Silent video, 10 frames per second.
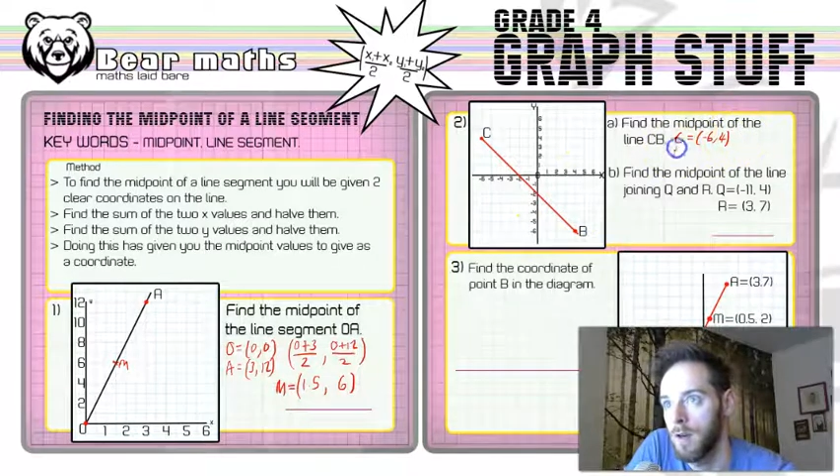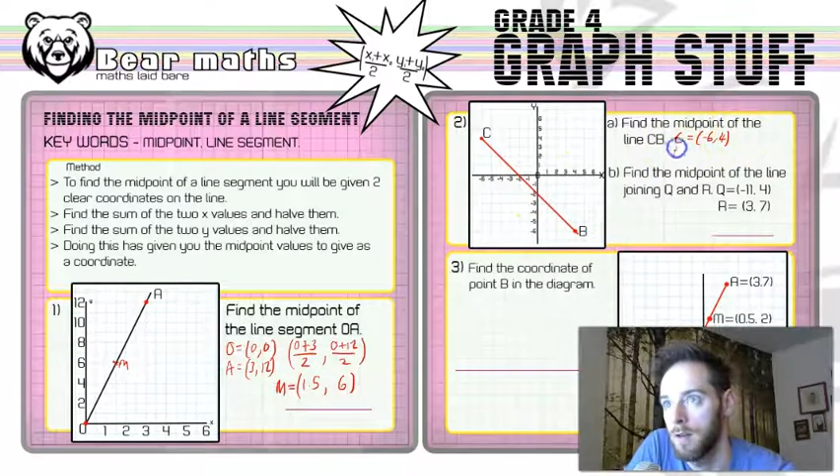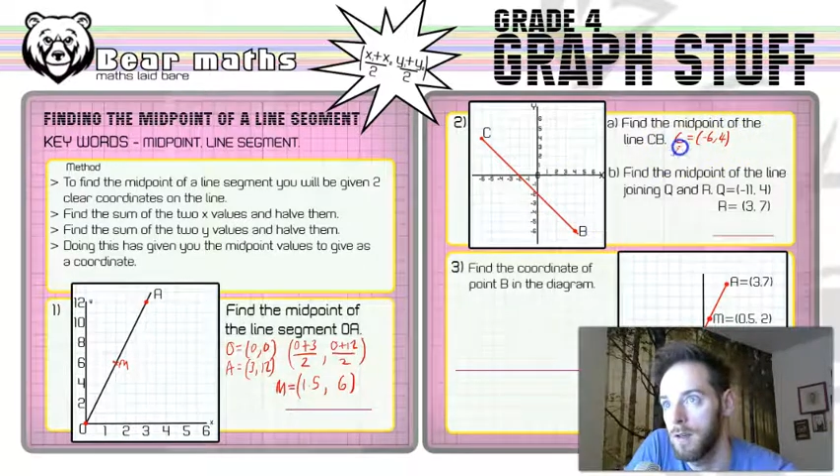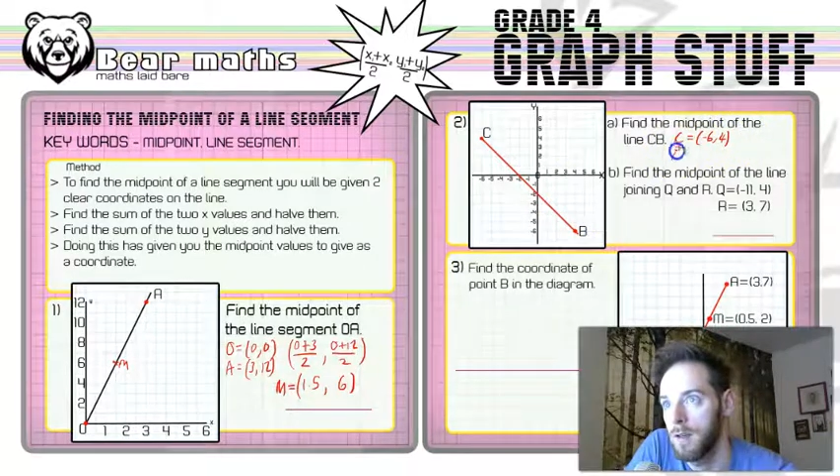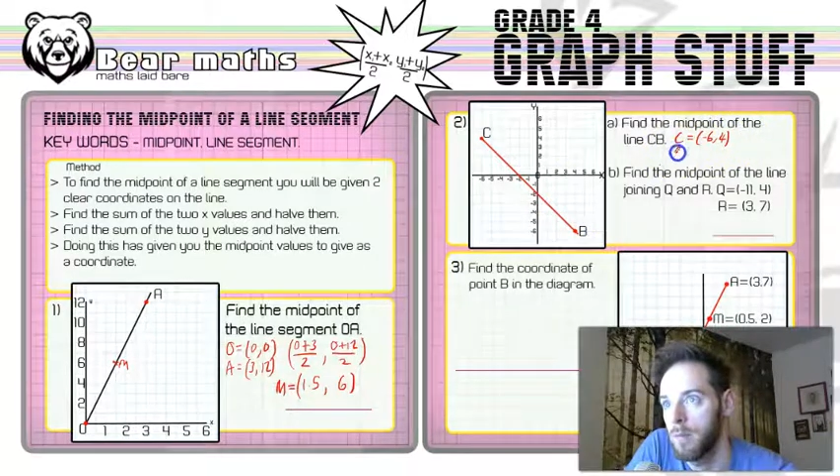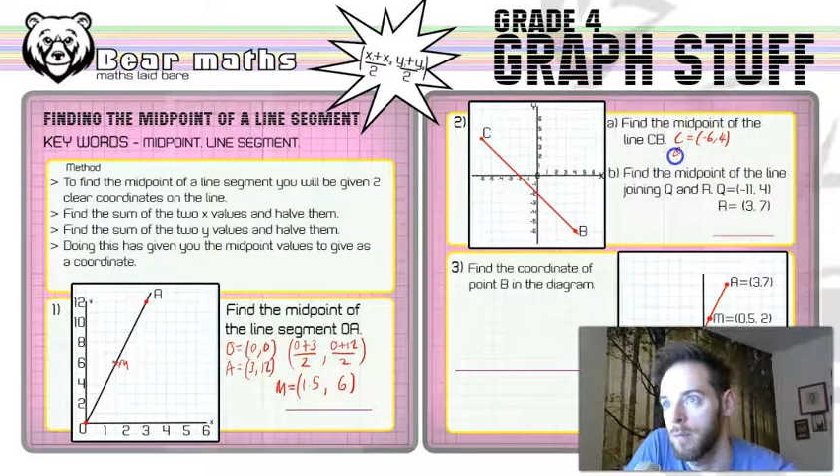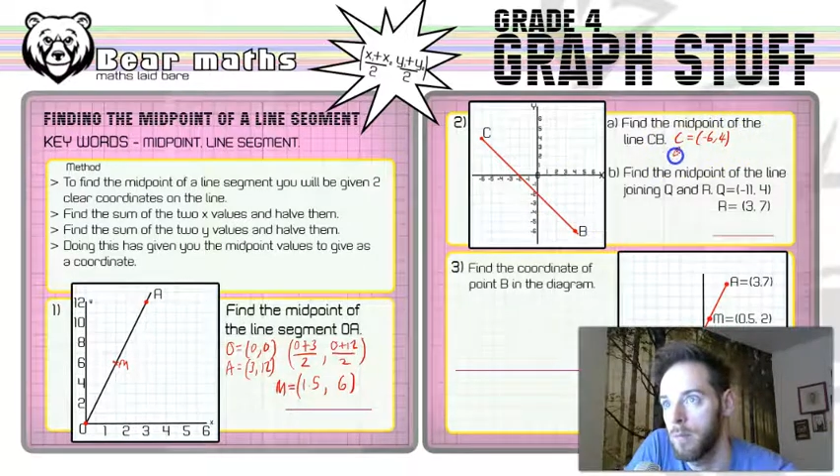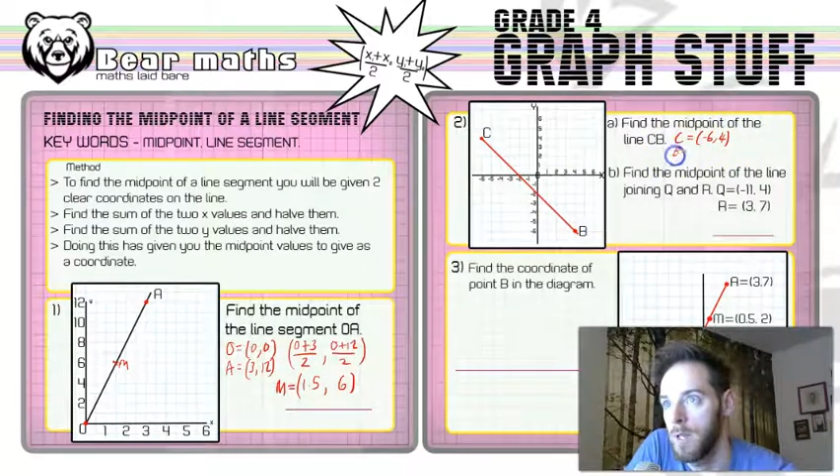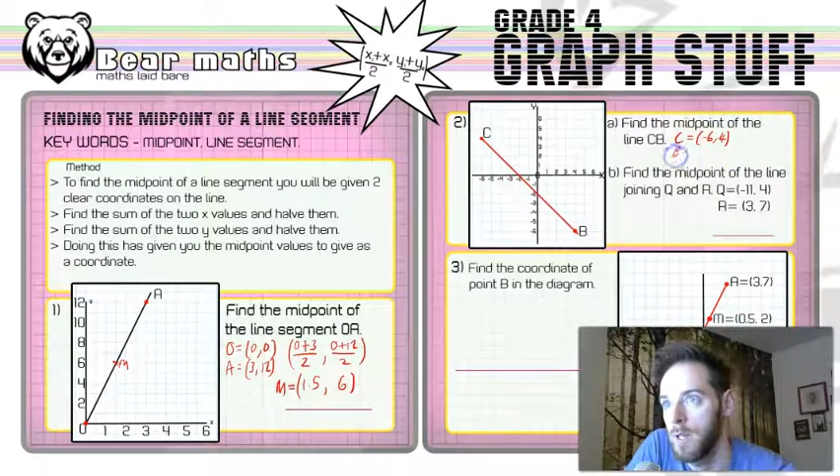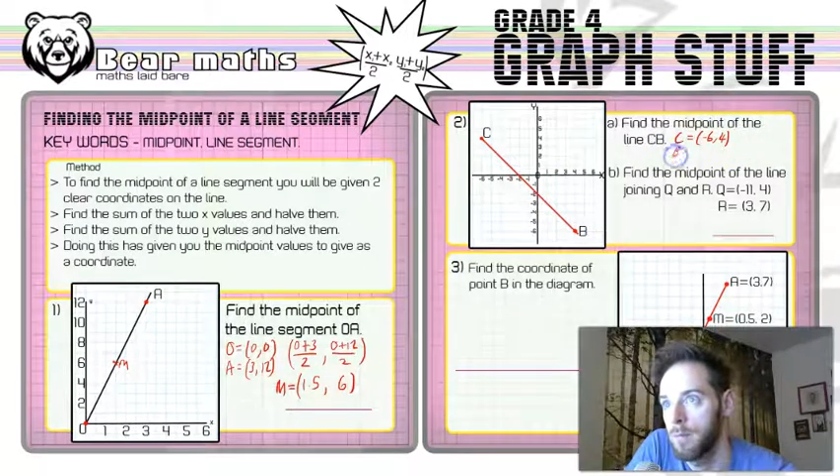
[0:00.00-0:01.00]
underneath,
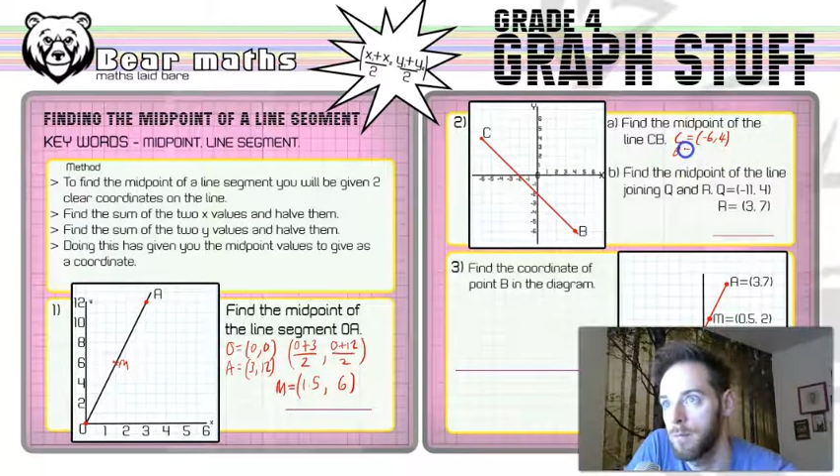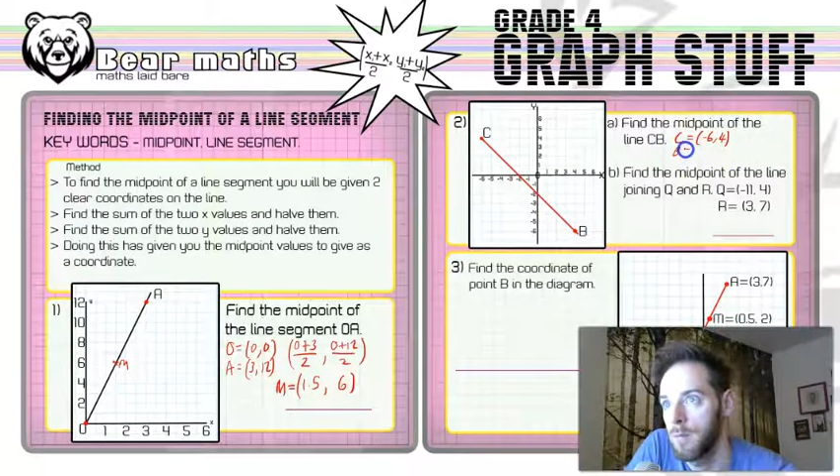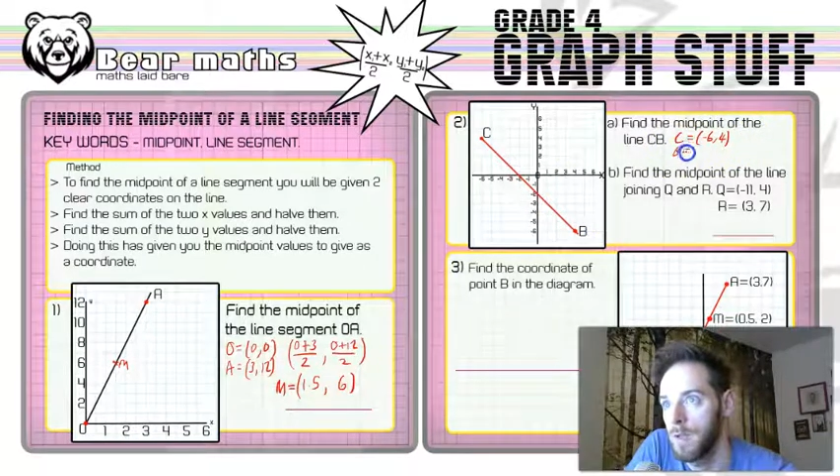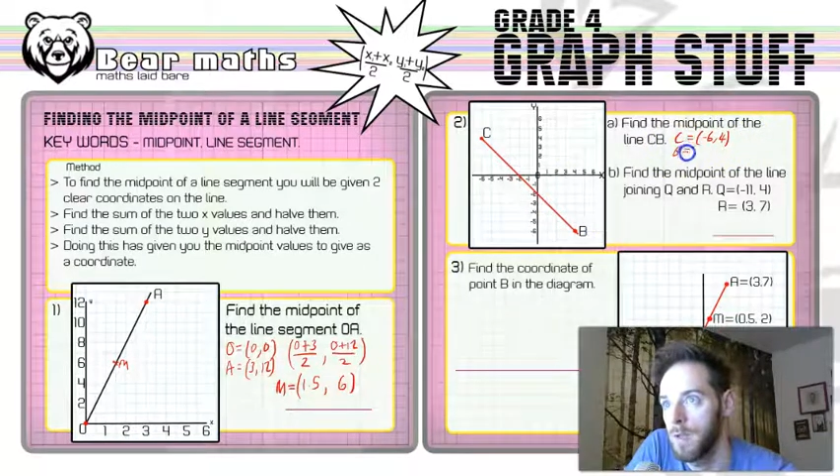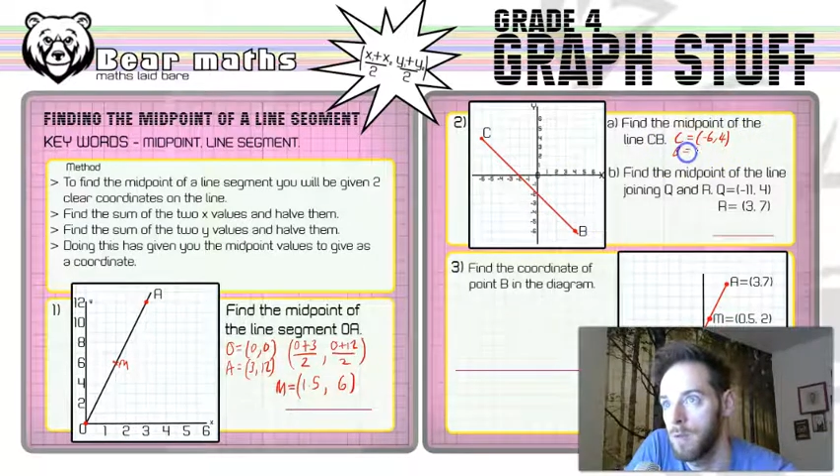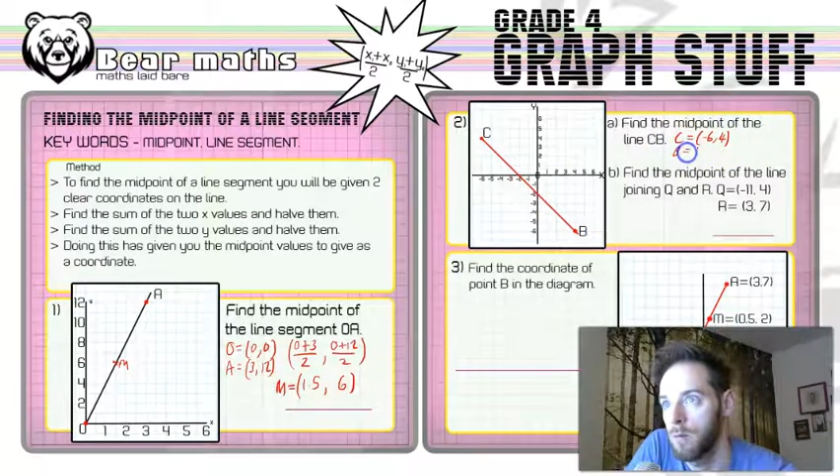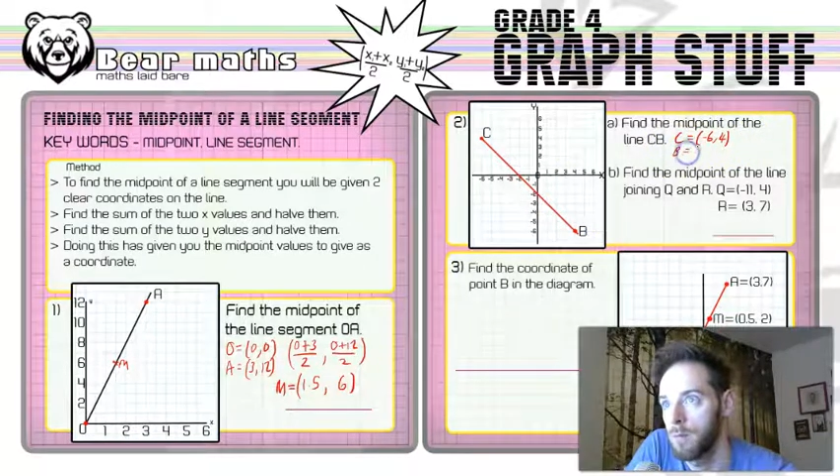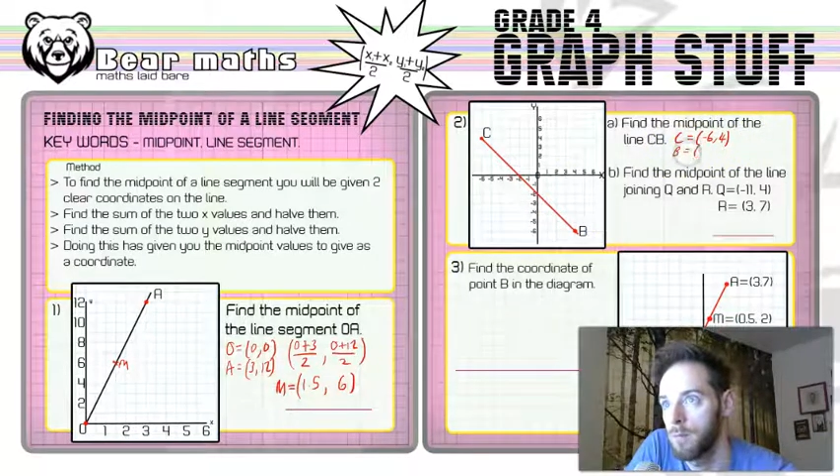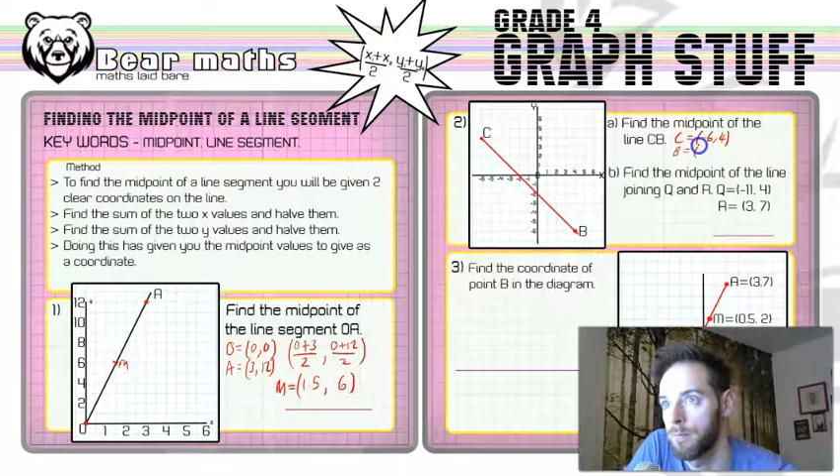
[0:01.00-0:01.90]
B equals